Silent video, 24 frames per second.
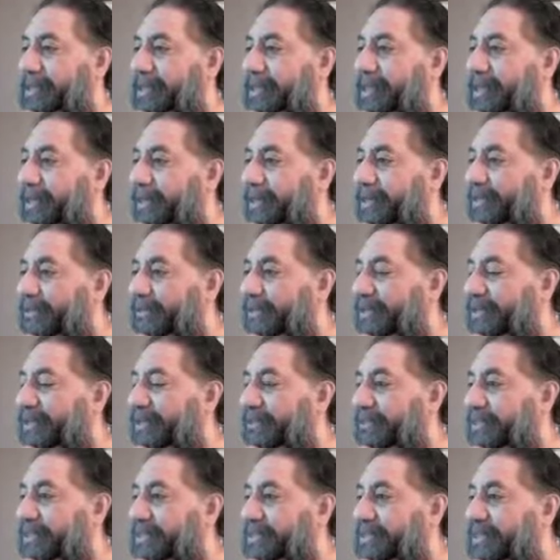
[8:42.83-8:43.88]
And every
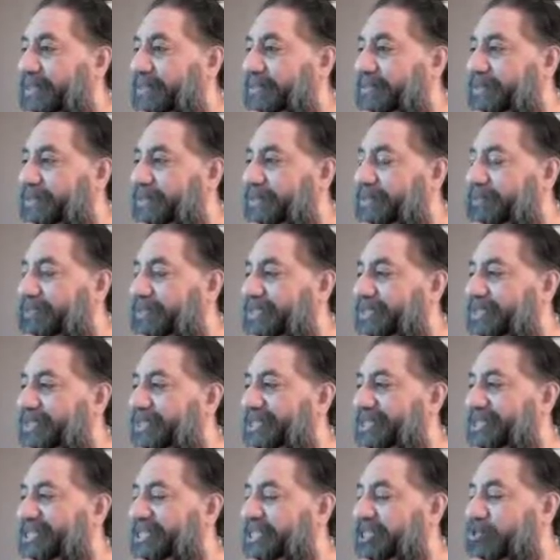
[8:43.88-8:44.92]
living substance was
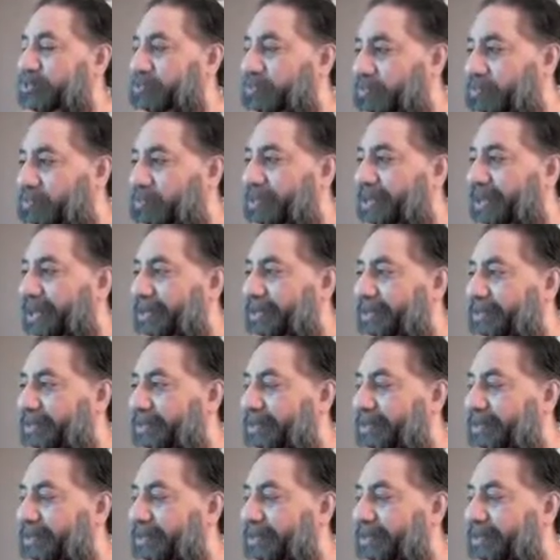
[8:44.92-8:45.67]
destroyed.